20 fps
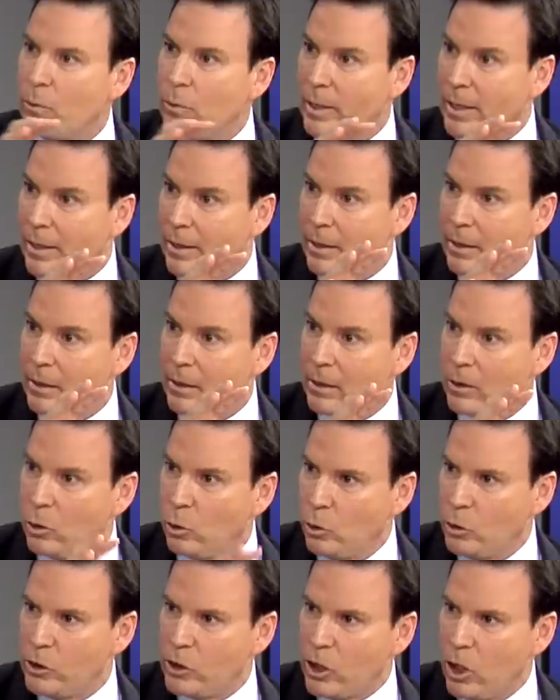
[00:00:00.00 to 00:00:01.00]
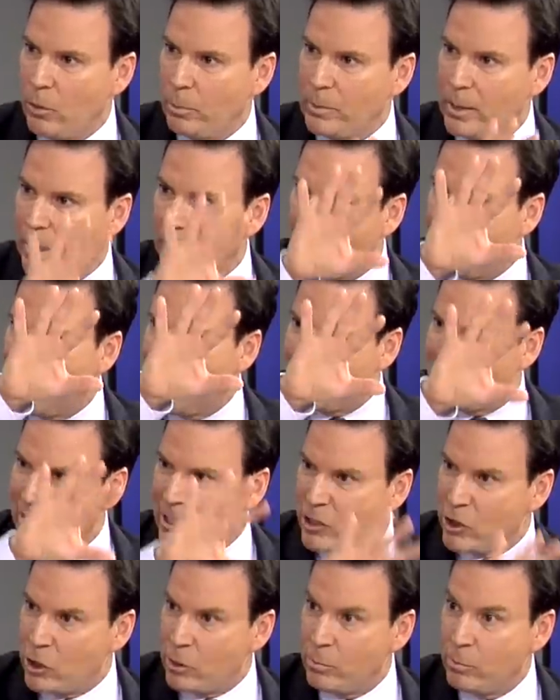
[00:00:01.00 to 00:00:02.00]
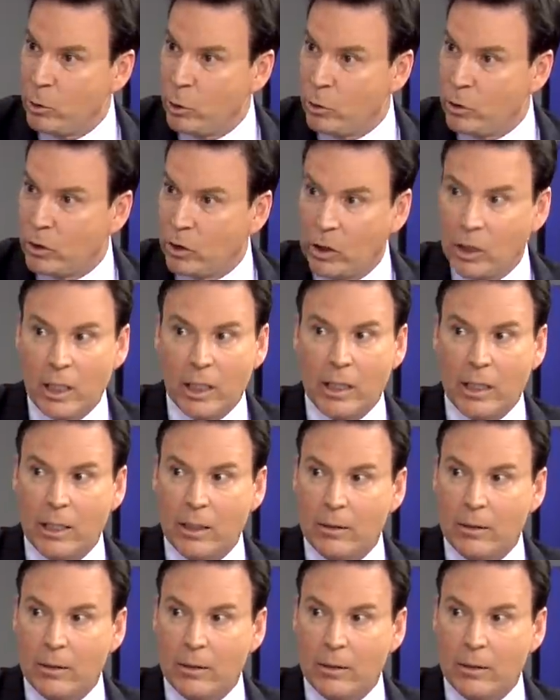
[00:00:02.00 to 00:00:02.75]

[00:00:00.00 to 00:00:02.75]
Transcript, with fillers: with cool we, sculpting? It's a smoother look?